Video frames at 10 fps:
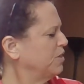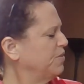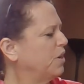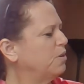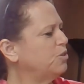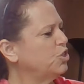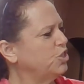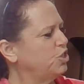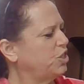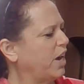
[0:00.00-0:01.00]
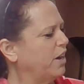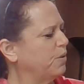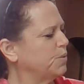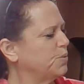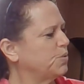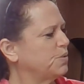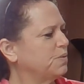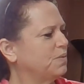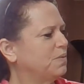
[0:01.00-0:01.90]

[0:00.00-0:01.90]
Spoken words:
of the ocean shadows.